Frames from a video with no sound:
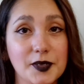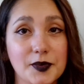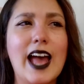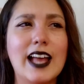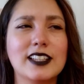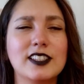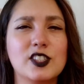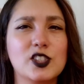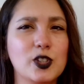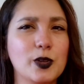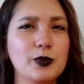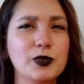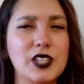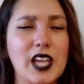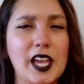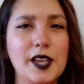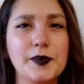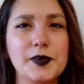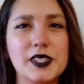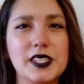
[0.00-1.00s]
And
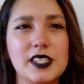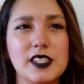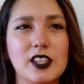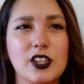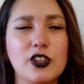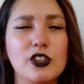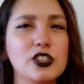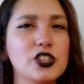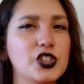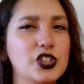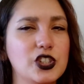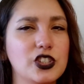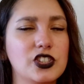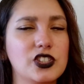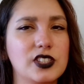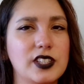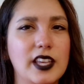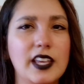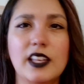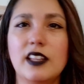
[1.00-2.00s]
sometimes you're
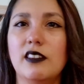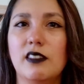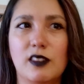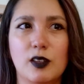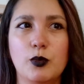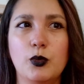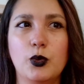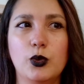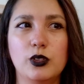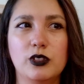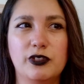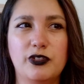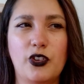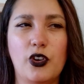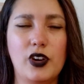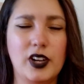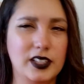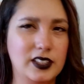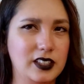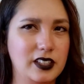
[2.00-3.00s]
just in the mood
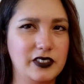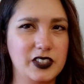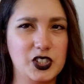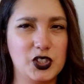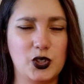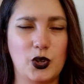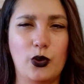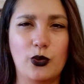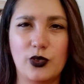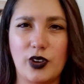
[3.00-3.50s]
for a TV show